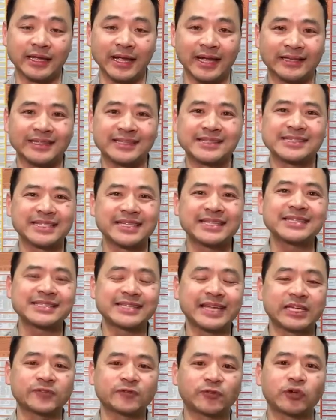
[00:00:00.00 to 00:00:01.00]
and the C
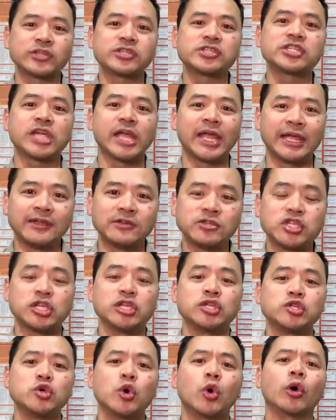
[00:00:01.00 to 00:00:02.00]
stands for
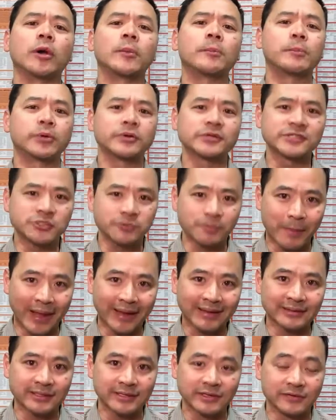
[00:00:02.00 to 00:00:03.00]
changing your
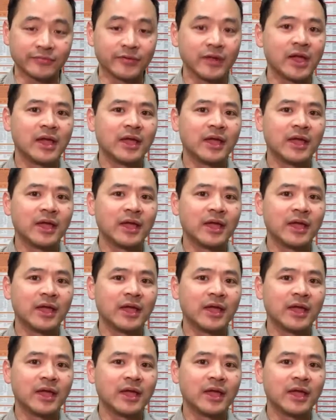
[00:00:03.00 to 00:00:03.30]
perspective.